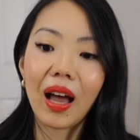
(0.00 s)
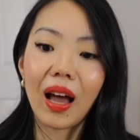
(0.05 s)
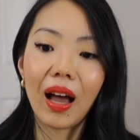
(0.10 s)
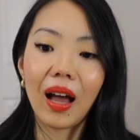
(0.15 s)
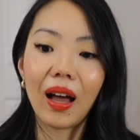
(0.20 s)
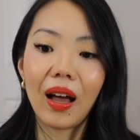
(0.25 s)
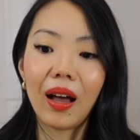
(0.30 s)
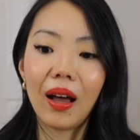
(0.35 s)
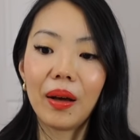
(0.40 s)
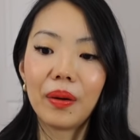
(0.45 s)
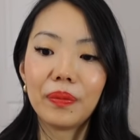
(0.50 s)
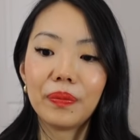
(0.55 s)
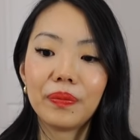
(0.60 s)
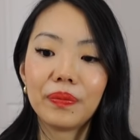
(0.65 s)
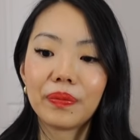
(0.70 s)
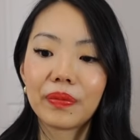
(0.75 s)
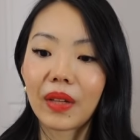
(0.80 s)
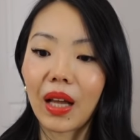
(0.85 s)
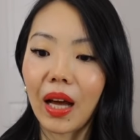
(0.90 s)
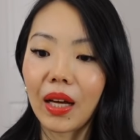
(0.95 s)
Um,
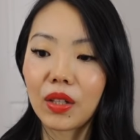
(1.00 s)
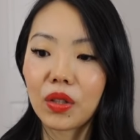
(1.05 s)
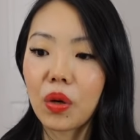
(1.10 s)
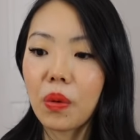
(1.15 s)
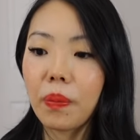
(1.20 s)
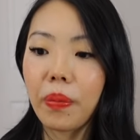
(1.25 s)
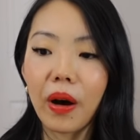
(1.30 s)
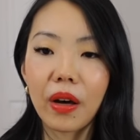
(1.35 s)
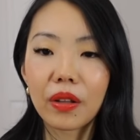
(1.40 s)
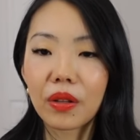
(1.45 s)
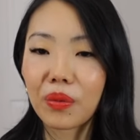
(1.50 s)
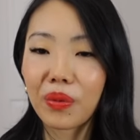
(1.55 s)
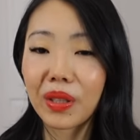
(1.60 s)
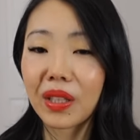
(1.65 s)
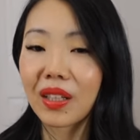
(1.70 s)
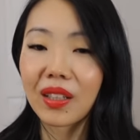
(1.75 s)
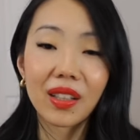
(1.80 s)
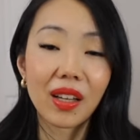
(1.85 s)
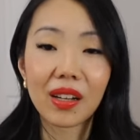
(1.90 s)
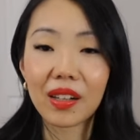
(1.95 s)
I don't bother with
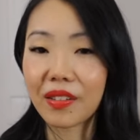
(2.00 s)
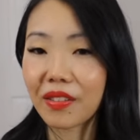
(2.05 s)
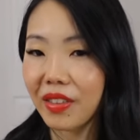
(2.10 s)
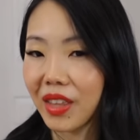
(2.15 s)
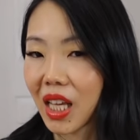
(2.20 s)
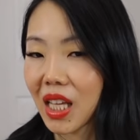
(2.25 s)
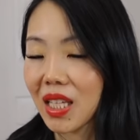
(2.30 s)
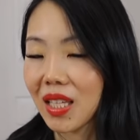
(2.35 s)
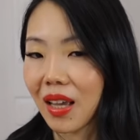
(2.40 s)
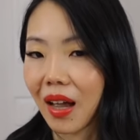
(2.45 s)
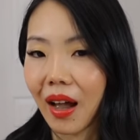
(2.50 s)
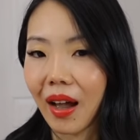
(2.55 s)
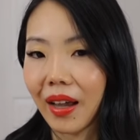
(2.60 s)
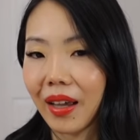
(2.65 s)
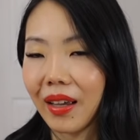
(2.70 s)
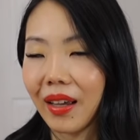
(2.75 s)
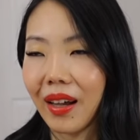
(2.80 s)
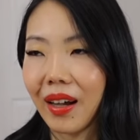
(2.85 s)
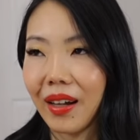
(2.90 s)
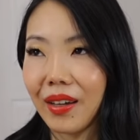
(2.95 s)
a lot of things that
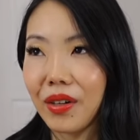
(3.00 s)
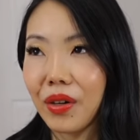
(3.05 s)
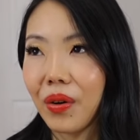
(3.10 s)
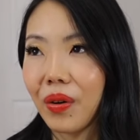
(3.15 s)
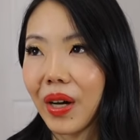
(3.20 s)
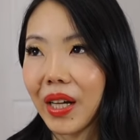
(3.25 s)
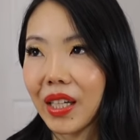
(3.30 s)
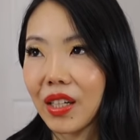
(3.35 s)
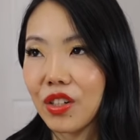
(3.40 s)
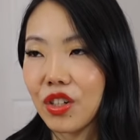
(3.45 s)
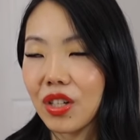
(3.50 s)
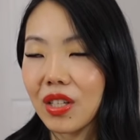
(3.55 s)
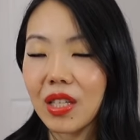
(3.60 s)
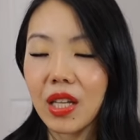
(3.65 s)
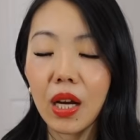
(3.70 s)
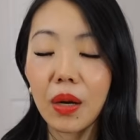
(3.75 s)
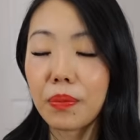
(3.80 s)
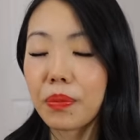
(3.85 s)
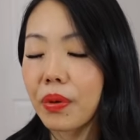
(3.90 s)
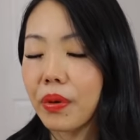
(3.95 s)
I, I know I can just
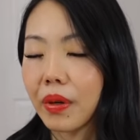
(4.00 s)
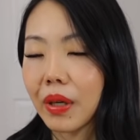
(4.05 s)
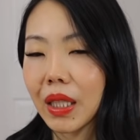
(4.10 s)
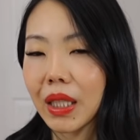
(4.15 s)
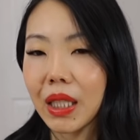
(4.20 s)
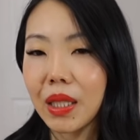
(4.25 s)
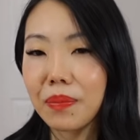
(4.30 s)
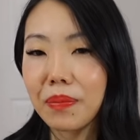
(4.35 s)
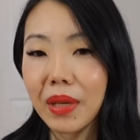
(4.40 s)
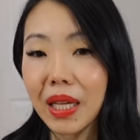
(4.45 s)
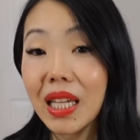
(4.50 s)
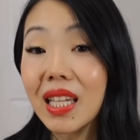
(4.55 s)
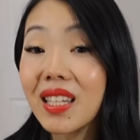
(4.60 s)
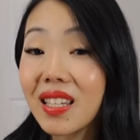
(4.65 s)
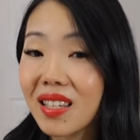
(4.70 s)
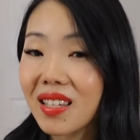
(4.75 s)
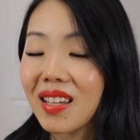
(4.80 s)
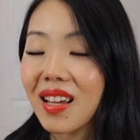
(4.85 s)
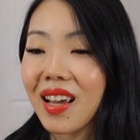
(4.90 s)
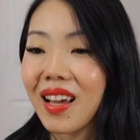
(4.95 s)
temporarily
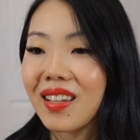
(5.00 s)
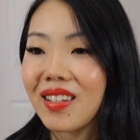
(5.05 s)
miss.